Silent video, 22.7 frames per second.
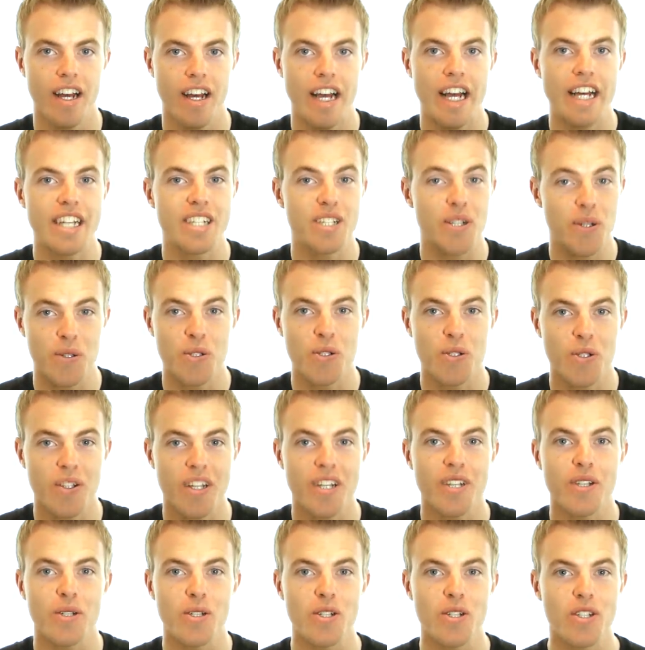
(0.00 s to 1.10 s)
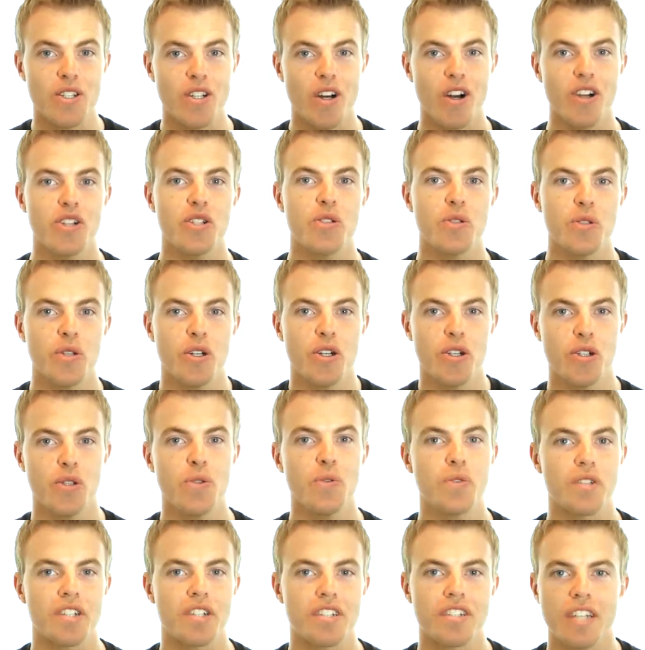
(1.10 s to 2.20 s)
It's crucial that you start to,
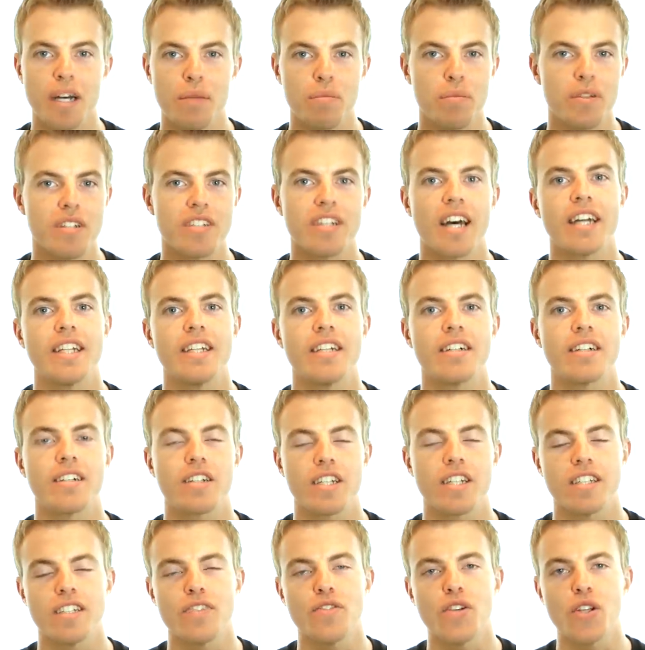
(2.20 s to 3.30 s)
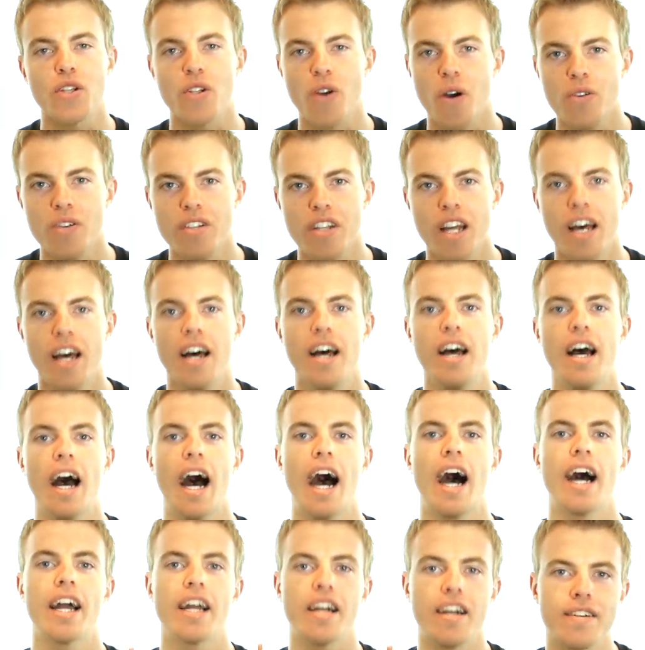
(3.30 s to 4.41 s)
to accept this idea, because if you don't,
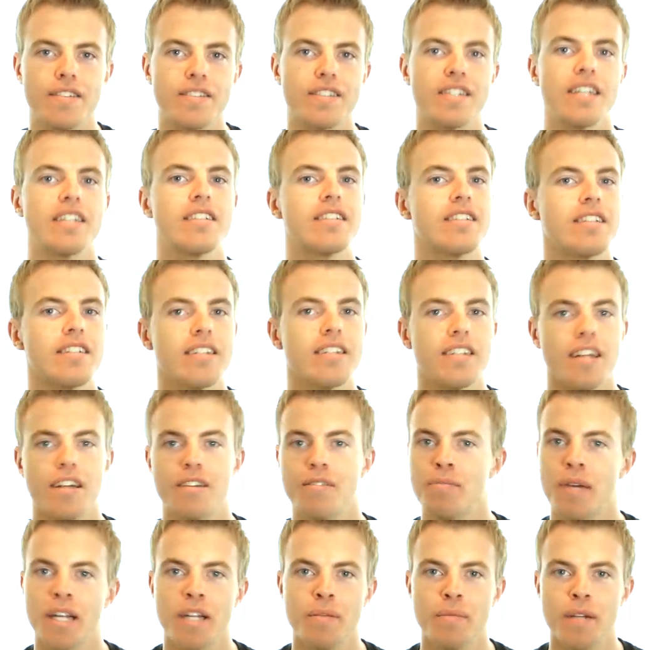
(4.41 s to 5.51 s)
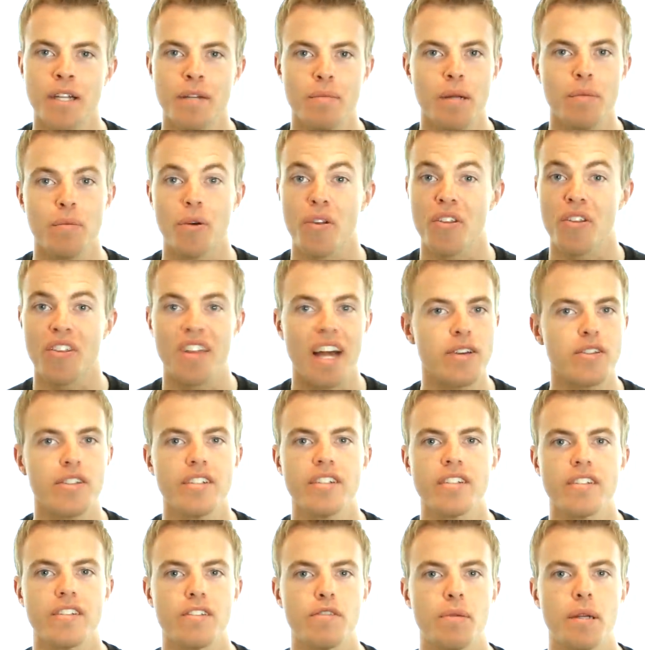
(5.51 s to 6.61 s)
I have sensed it in many, many people,
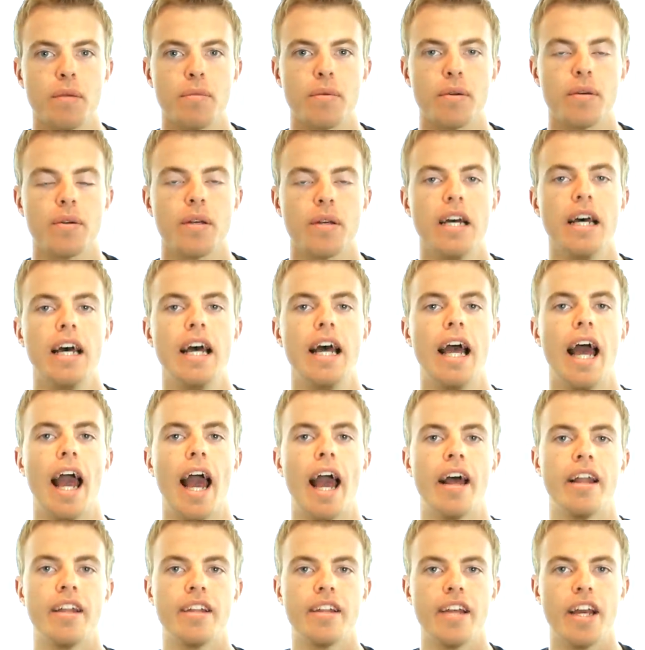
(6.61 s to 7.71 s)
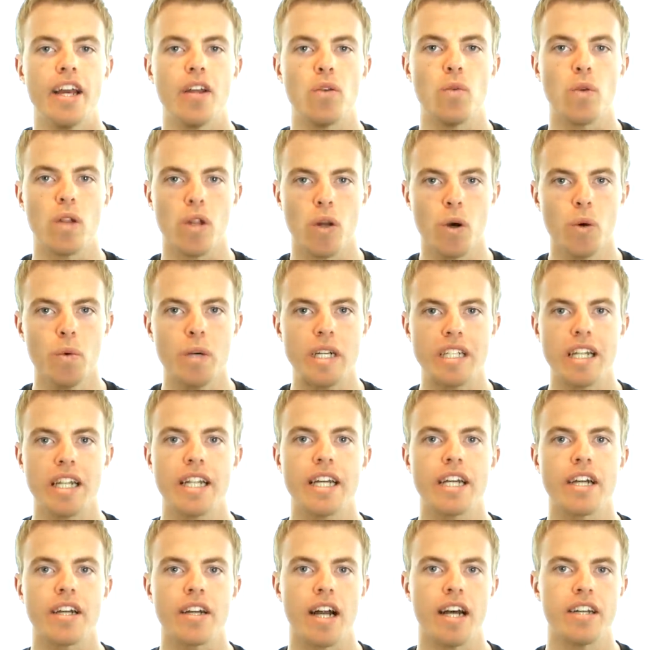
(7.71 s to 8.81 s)
thousands of people, and it will always
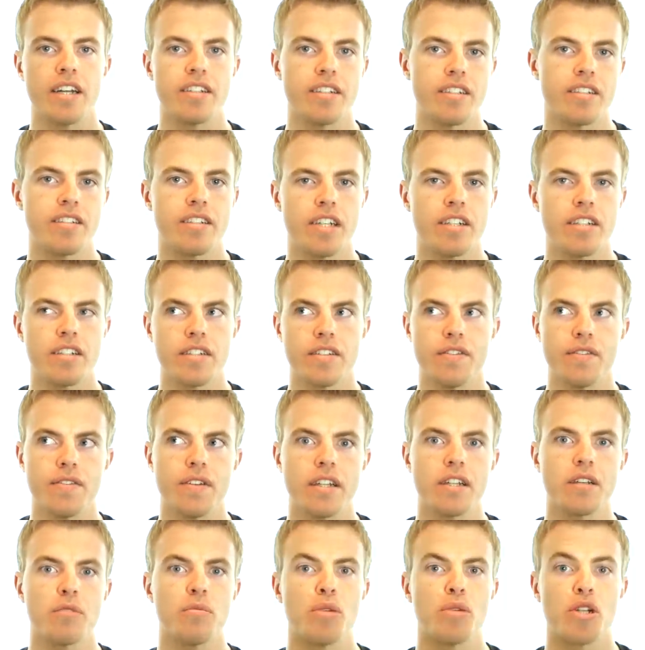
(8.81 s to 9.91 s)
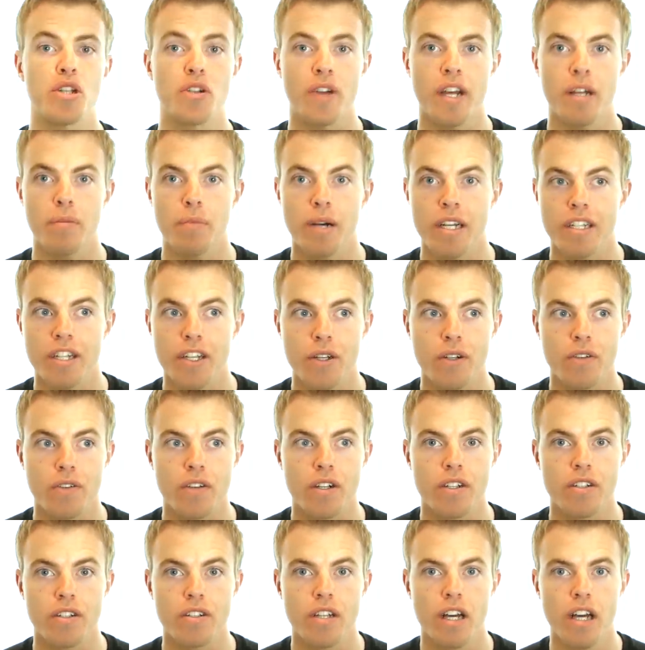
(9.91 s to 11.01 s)
linger as a sense of feeling betrayed by the
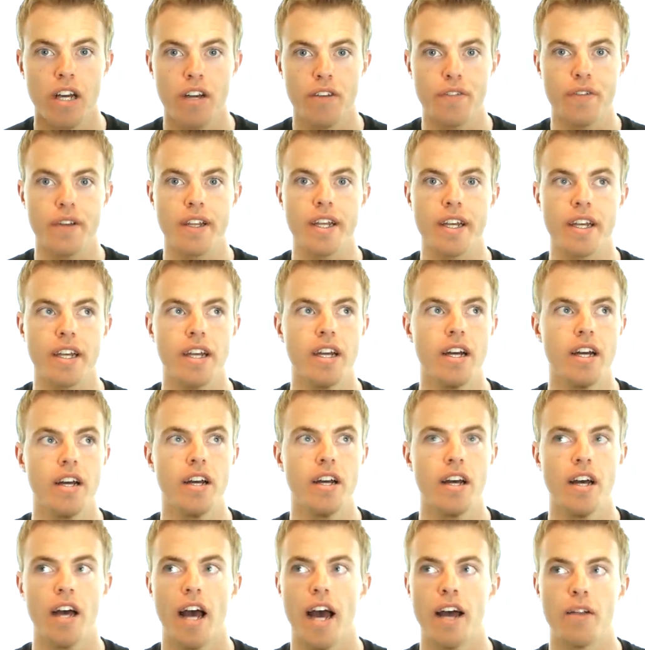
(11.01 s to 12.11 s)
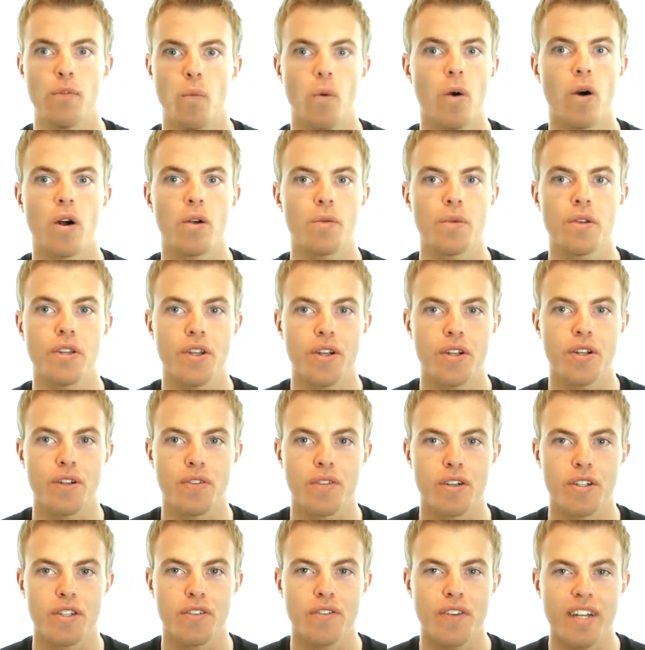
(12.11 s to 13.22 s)
universe, feeling at war with the
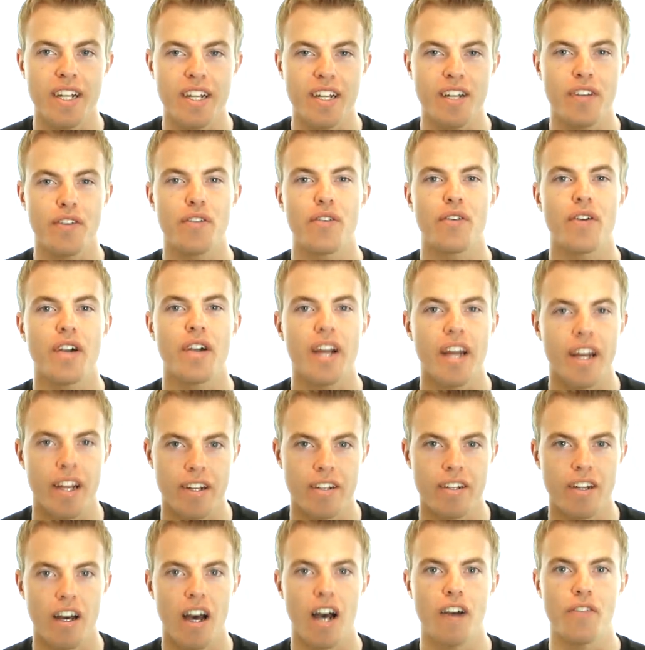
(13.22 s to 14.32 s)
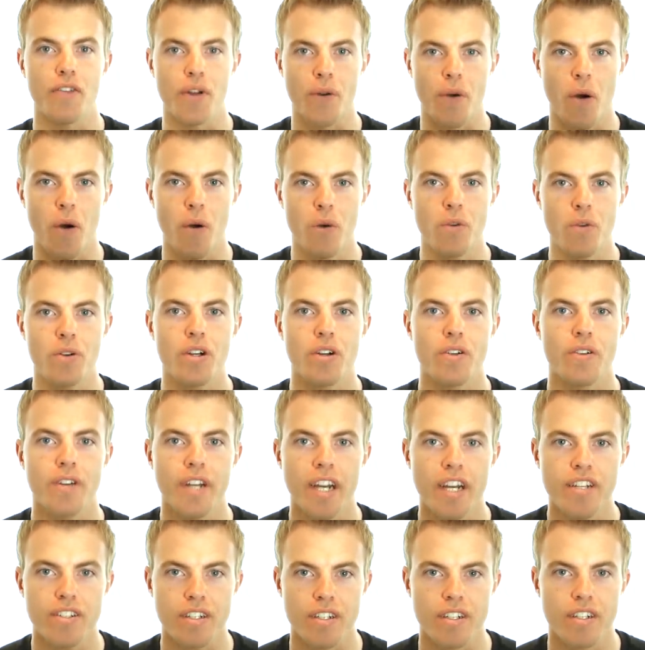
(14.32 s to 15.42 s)
universe, feeling afraid of your own
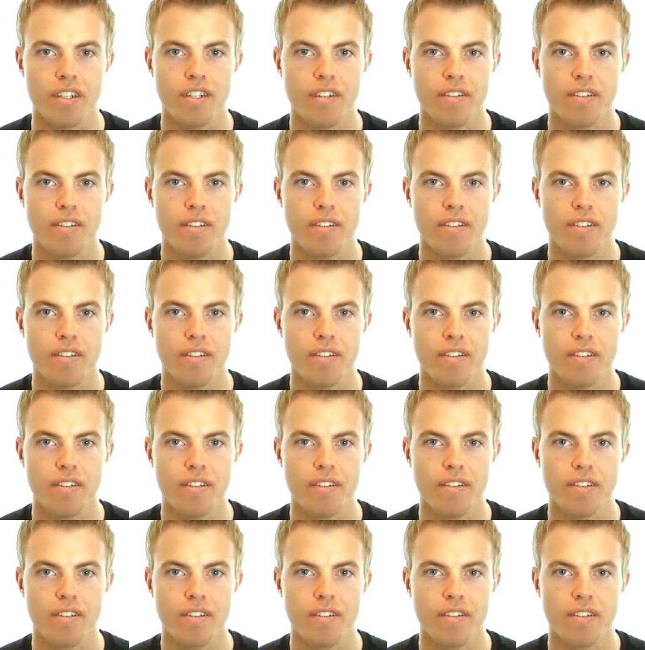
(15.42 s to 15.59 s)
creation,